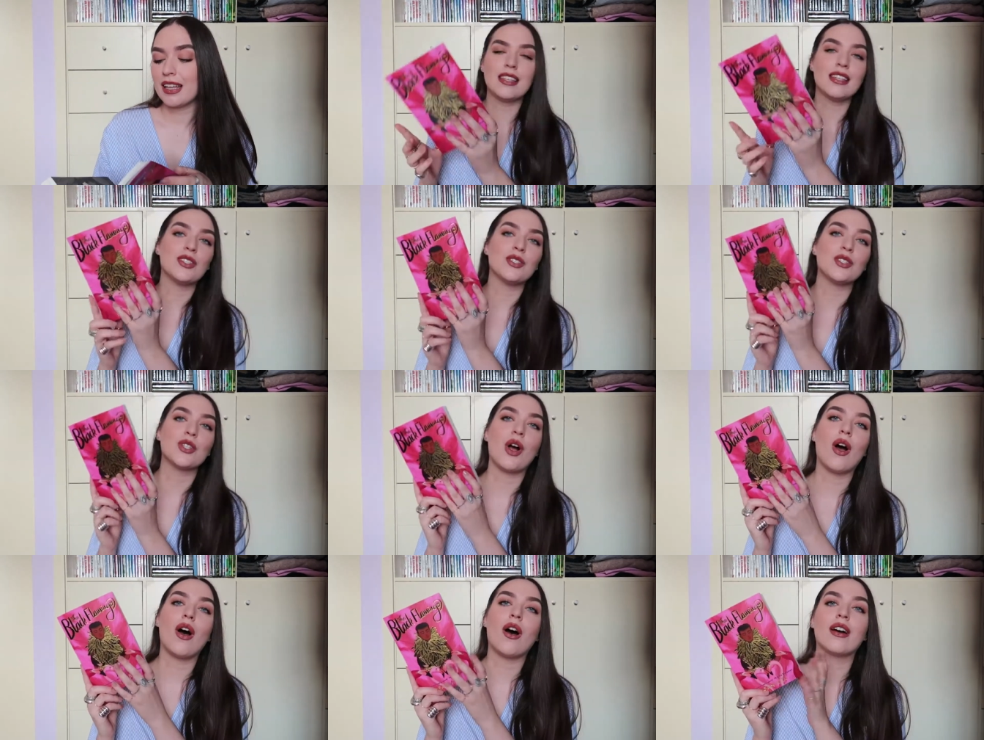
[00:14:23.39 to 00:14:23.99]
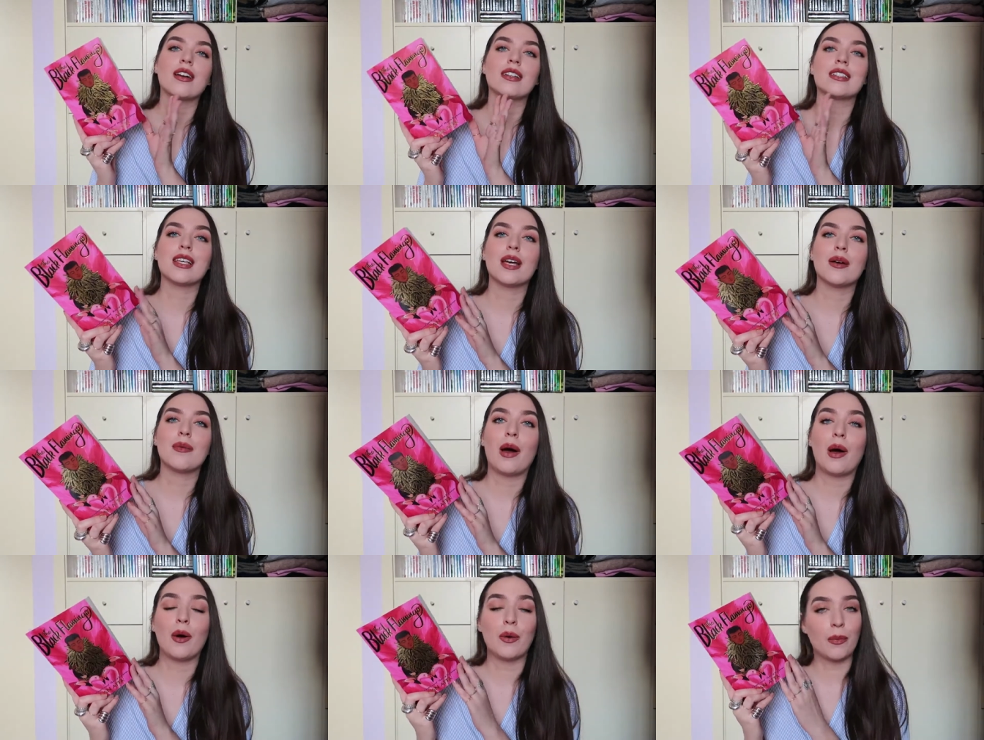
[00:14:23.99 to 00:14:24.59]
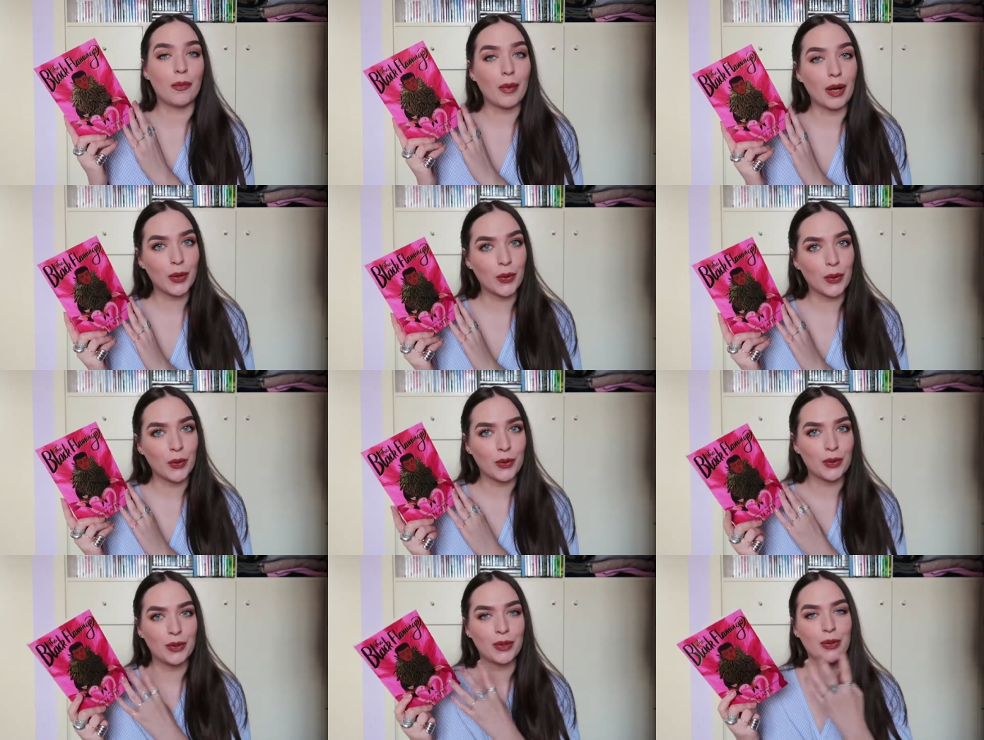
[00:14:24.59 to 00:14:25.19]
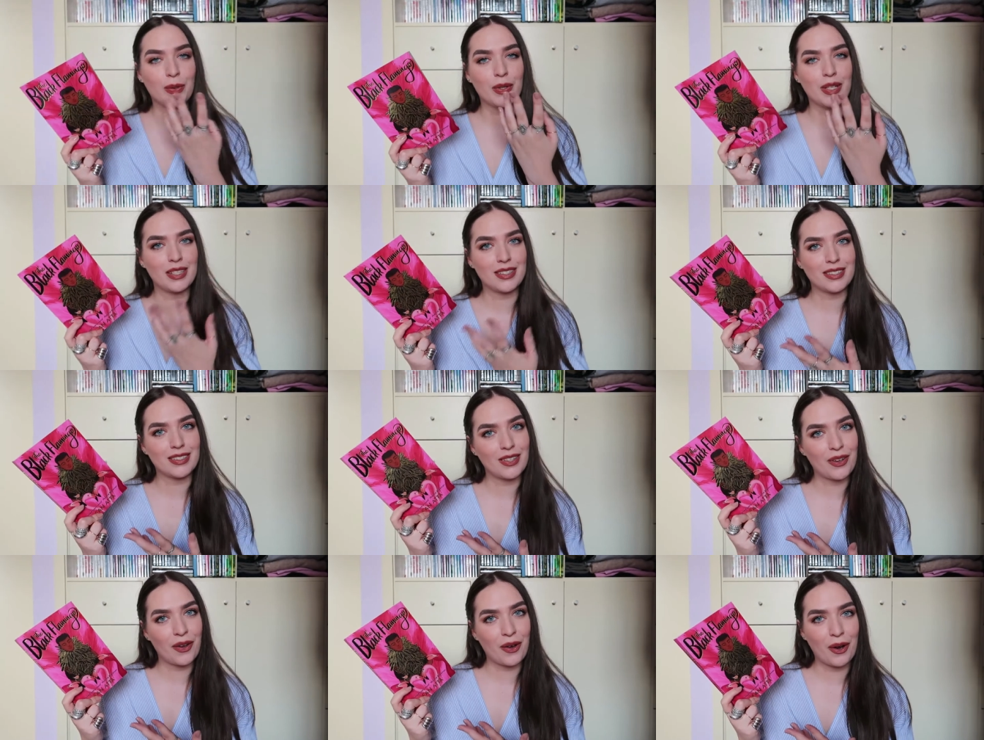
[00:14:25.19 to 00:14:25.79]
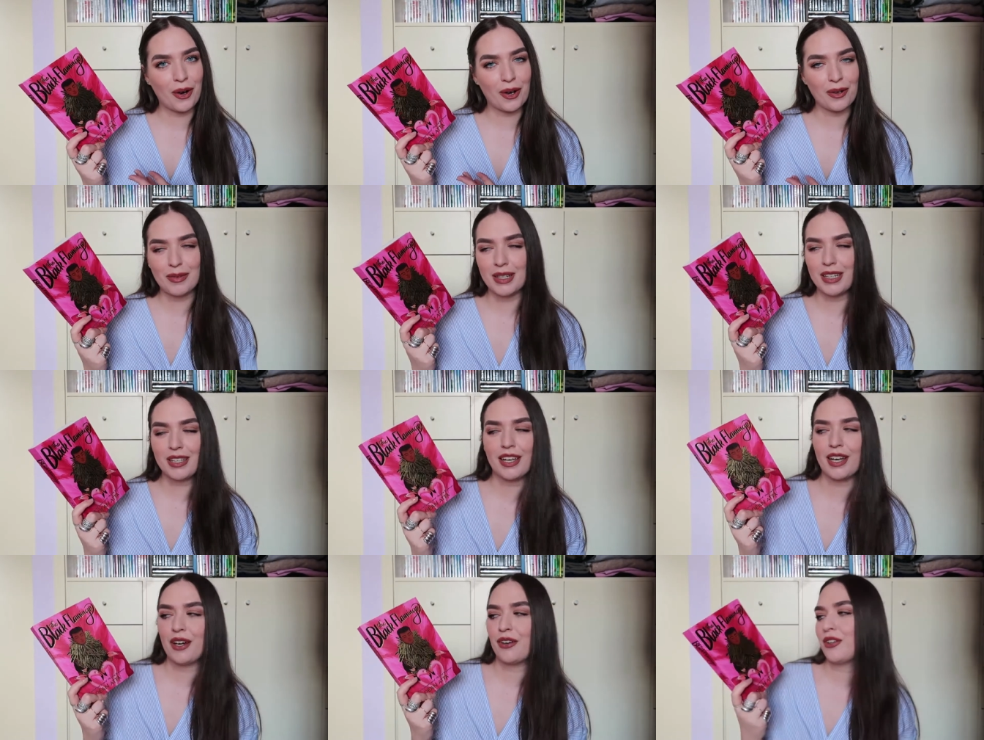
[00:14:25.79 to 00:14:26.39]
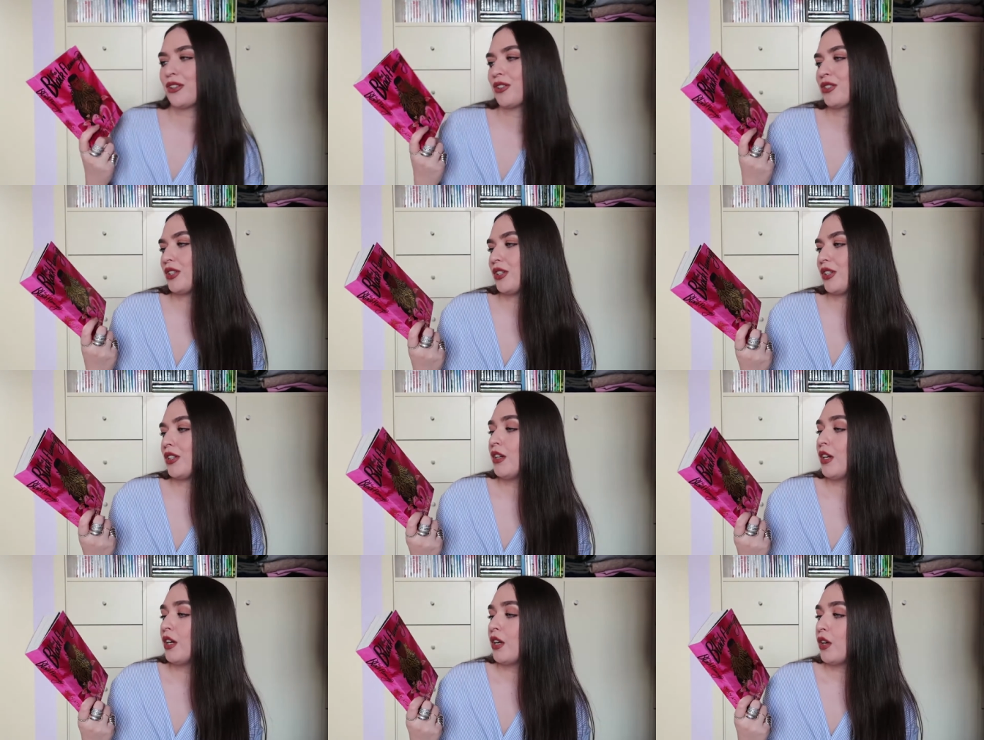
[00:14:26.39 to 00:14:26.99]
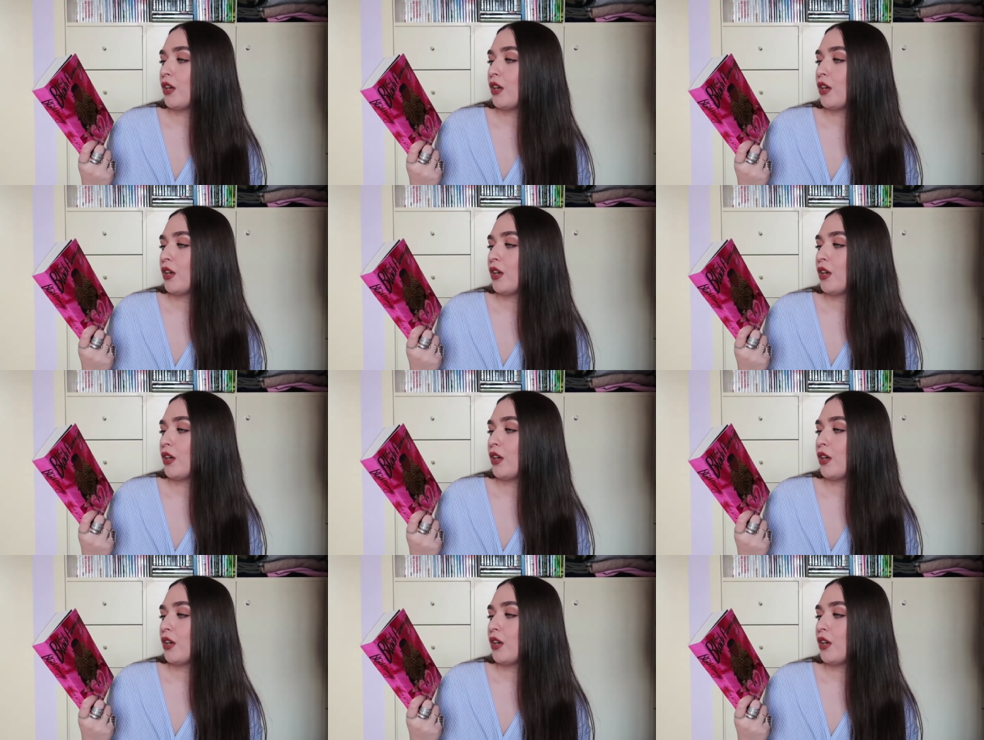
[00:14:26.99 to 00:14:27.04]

This talks about Michael, who is our main character,